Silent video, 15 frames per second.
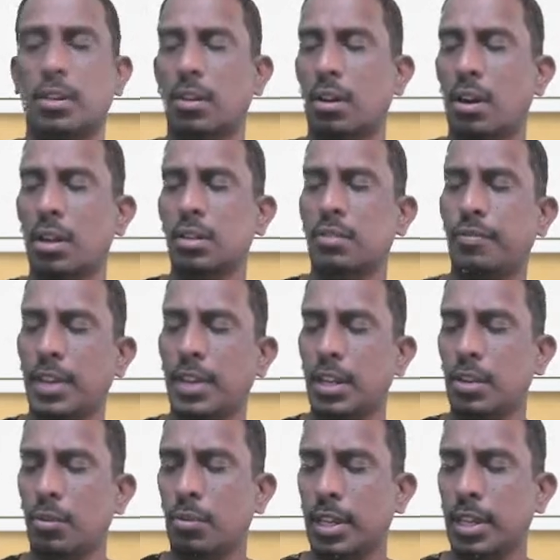Heart
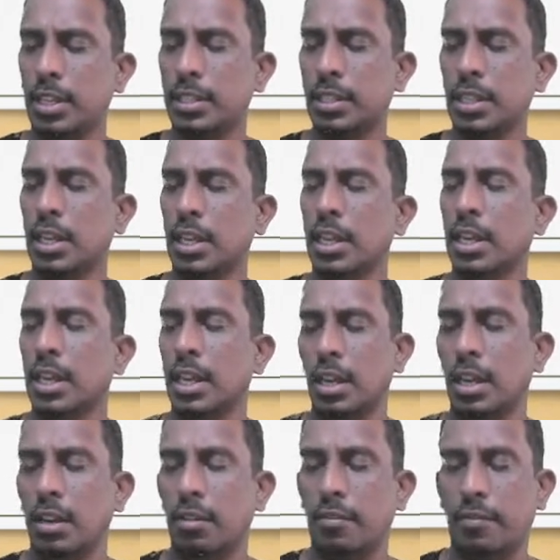failure is
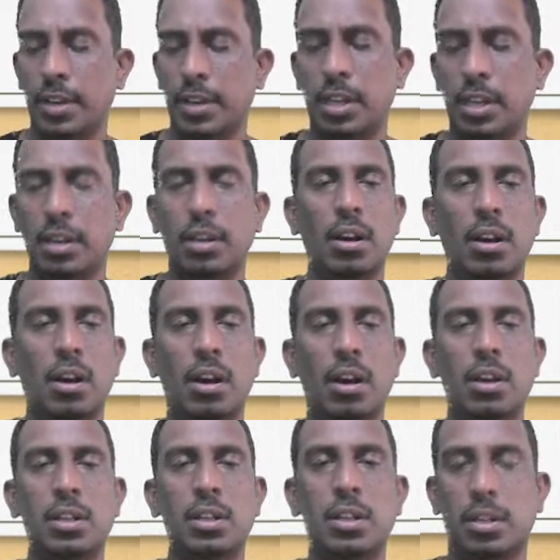where
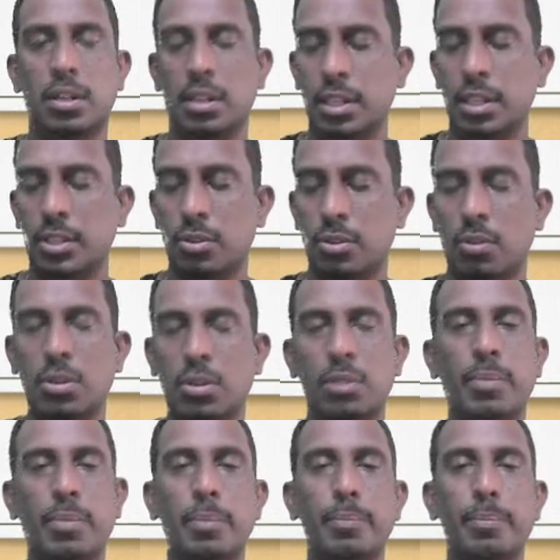heart is not
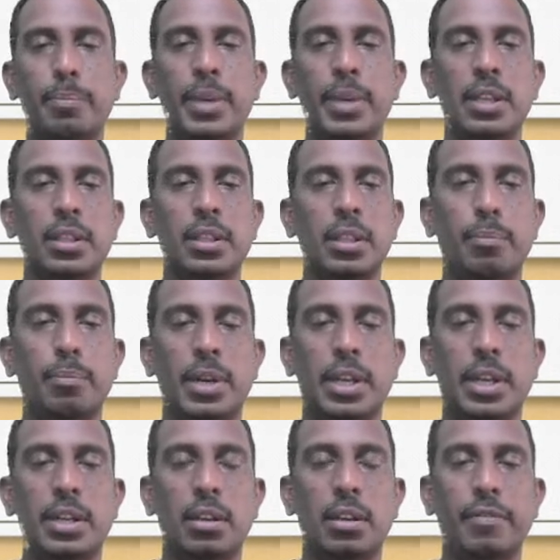pumping the
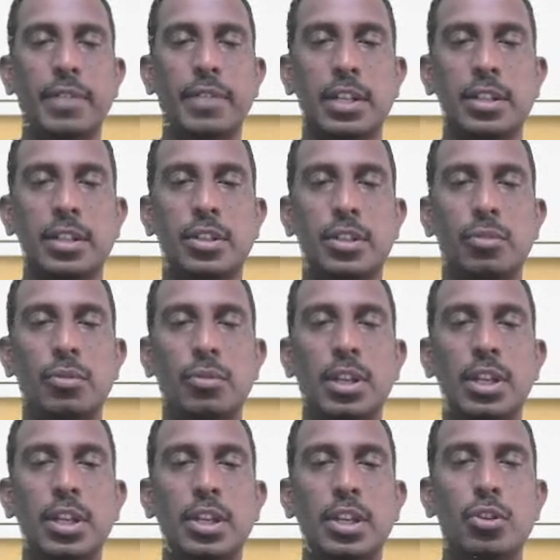blood
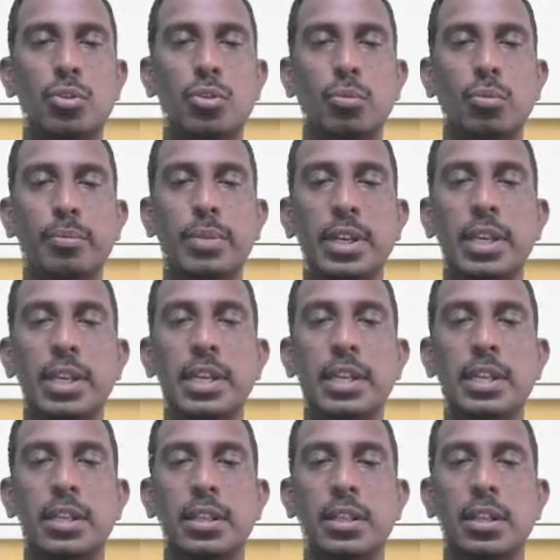effectively to meet
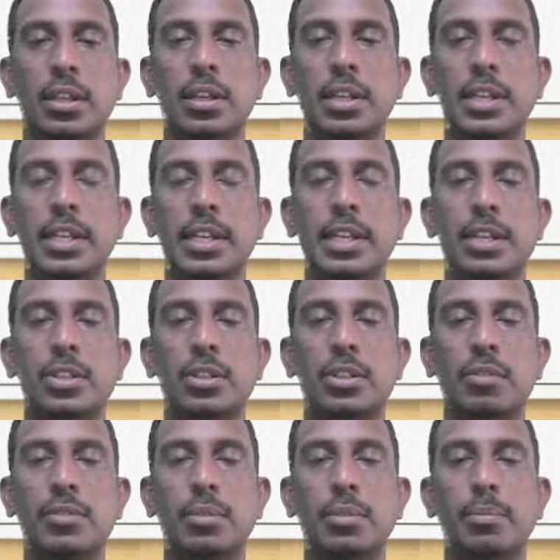the needs
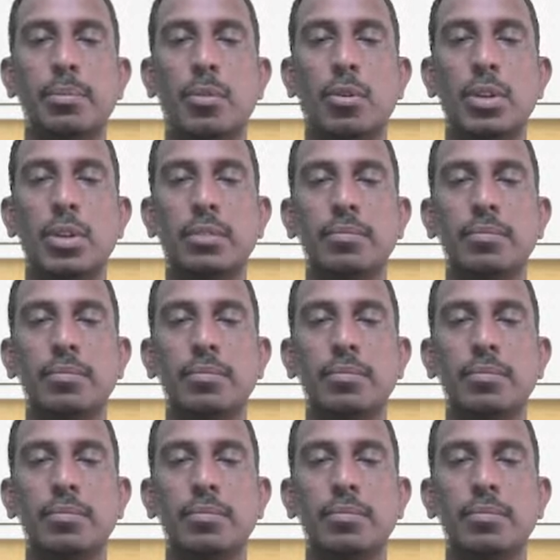of the body.